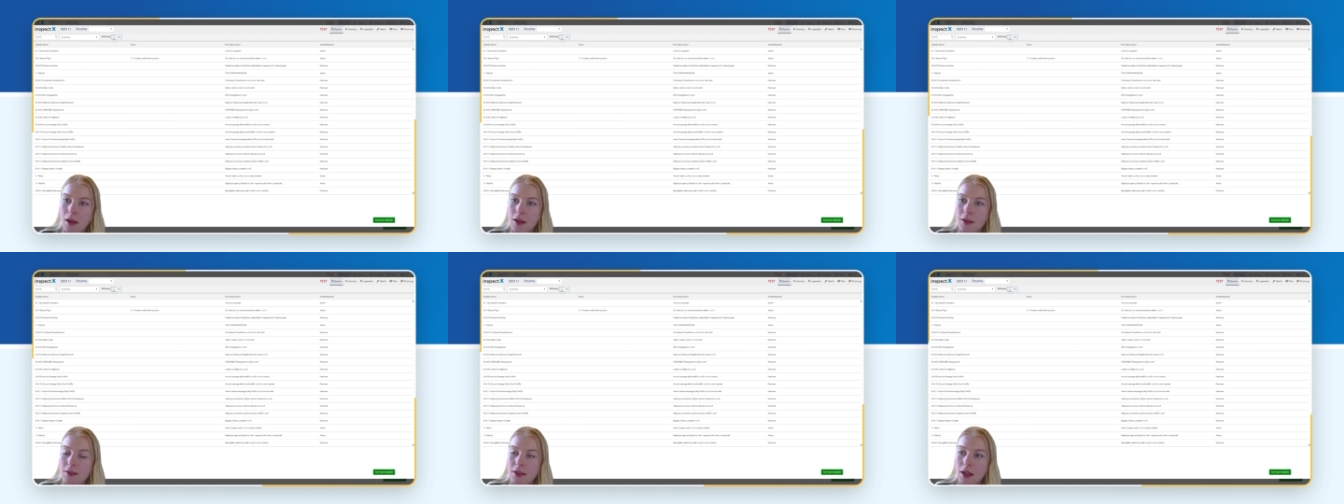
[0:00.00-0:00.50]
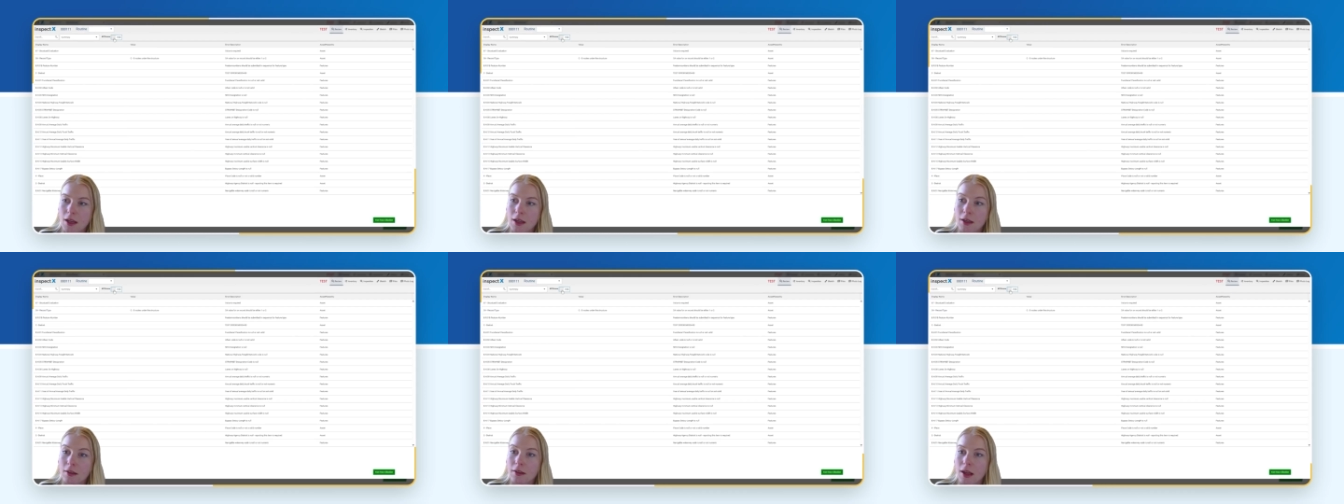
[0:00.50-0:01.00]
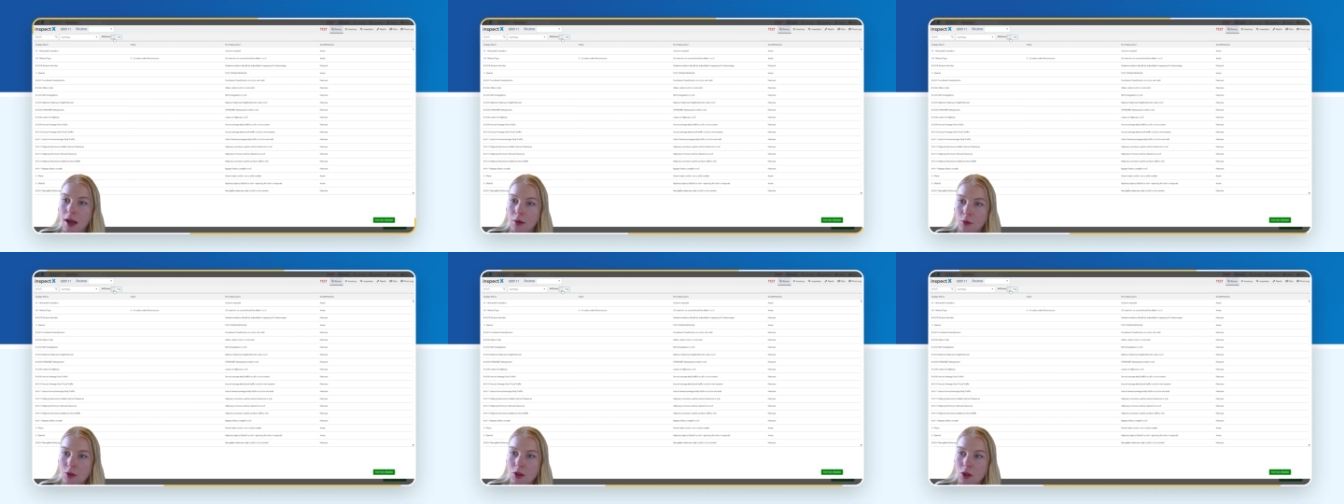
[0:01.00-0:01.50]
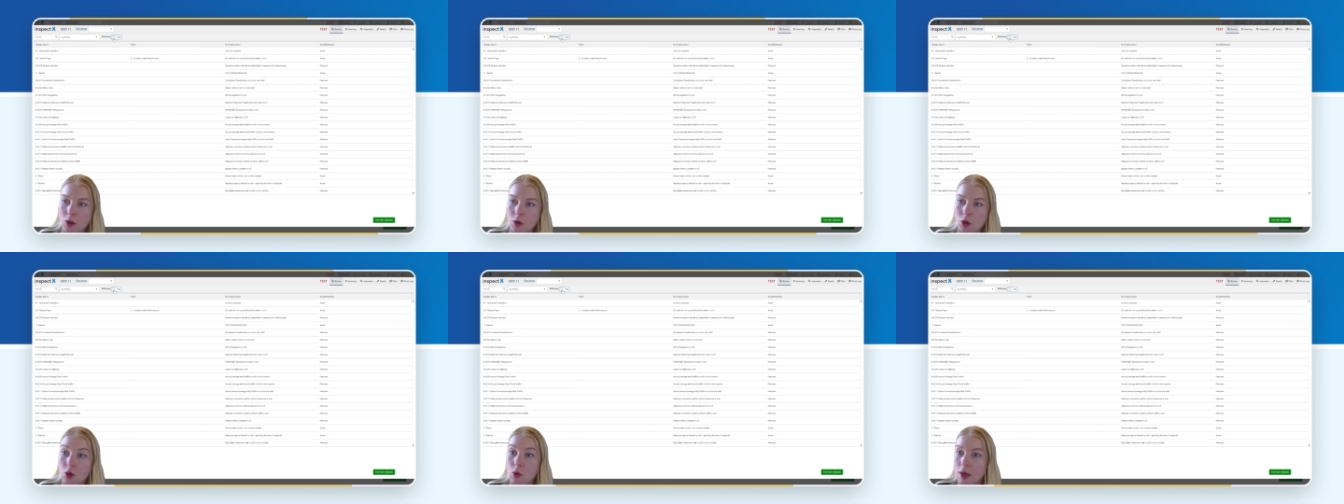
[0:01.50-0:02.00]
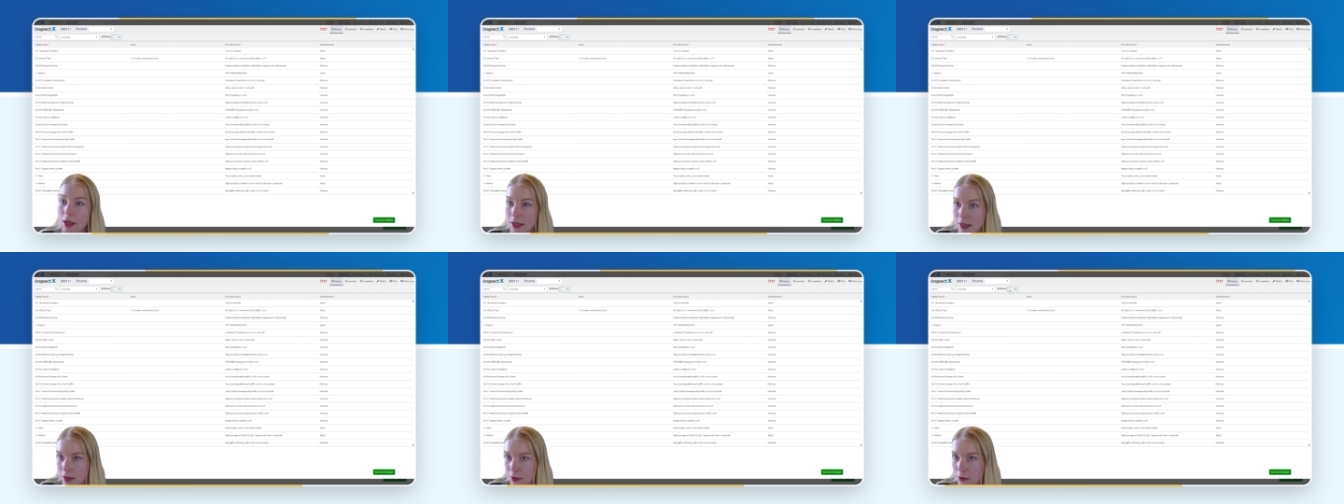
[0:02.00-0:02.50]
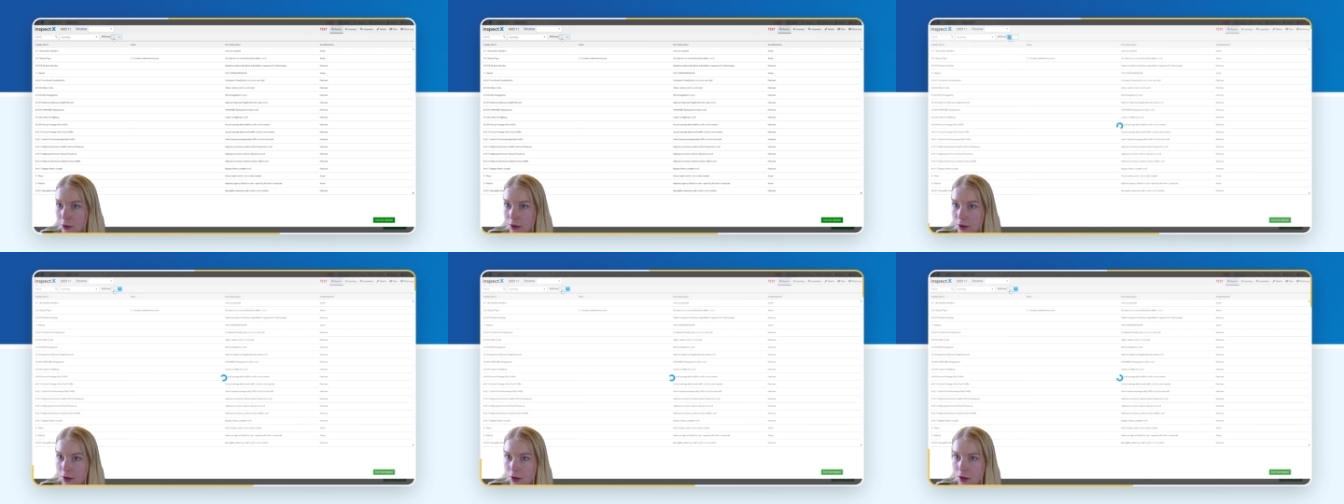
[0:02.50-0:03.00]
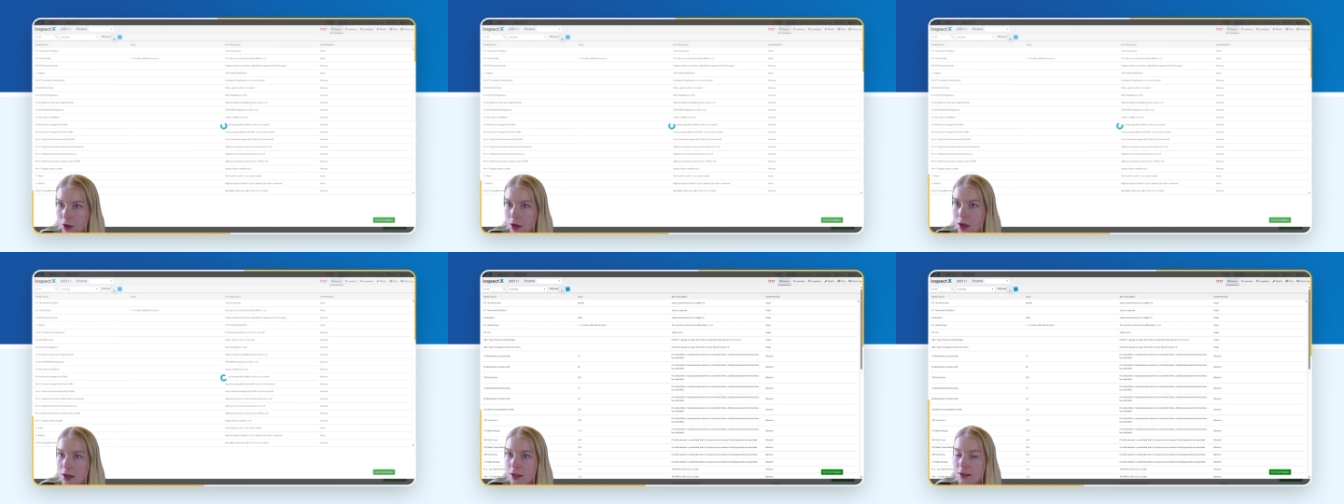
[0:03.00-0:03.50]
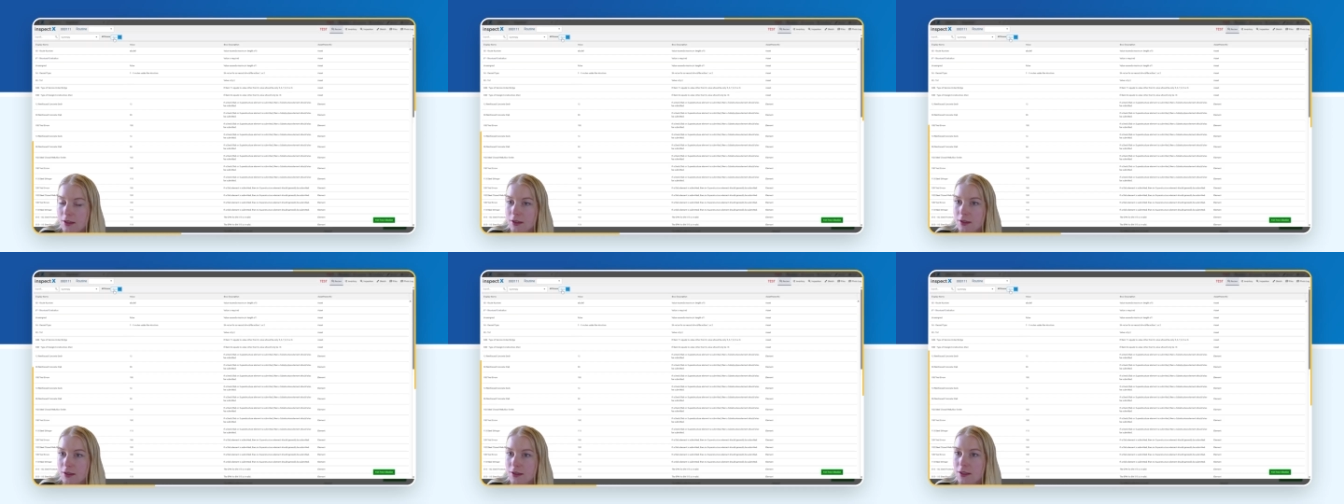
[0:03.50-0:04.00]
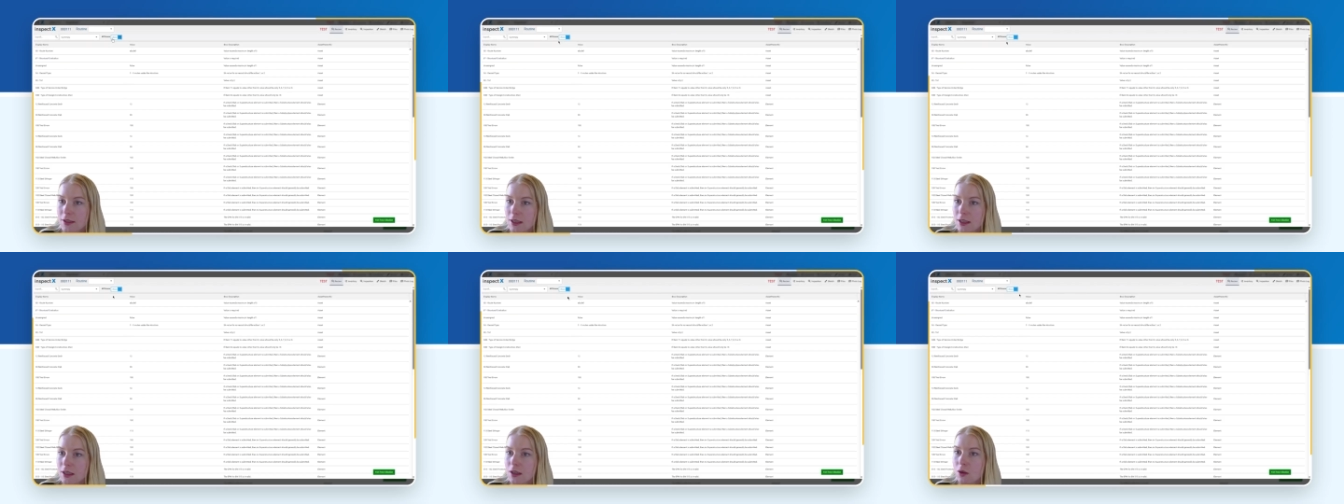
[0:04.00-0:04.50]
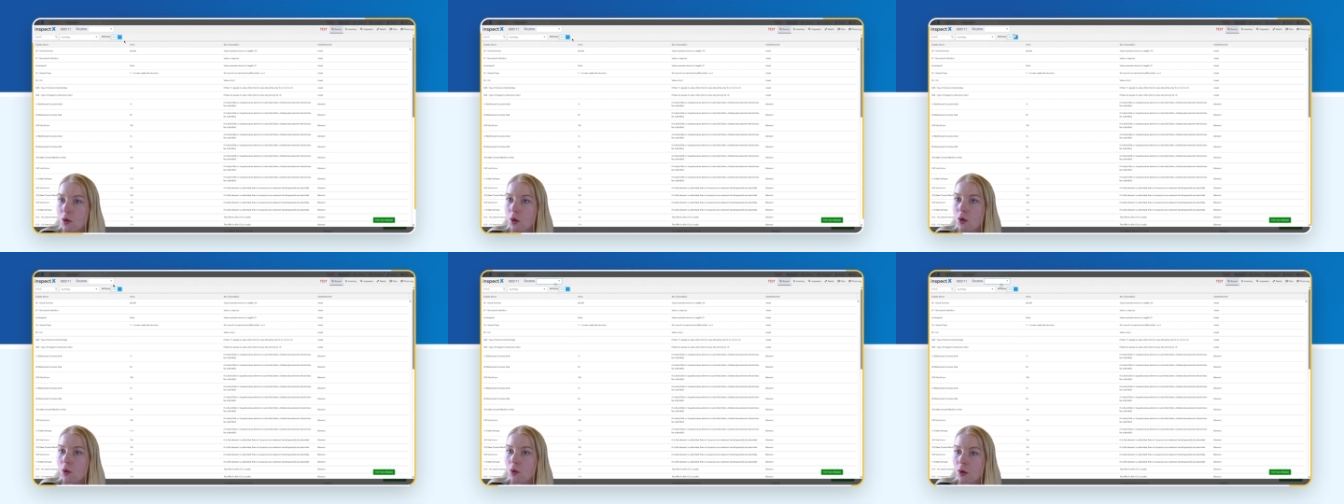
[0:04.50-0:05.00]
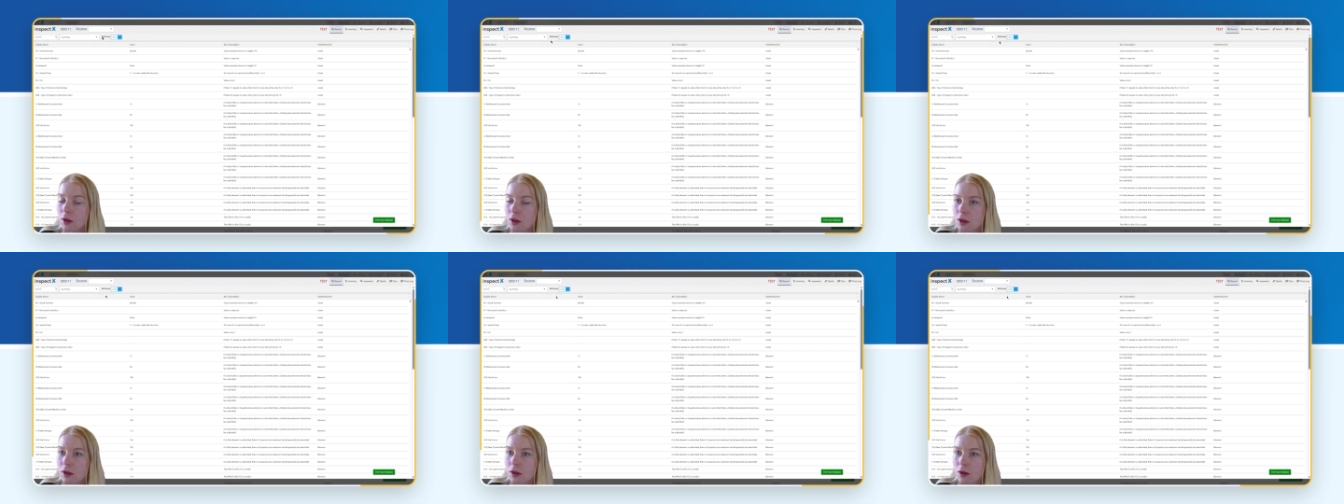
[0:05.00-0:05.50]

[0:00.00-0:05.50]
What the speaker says: is that it allows you to either see all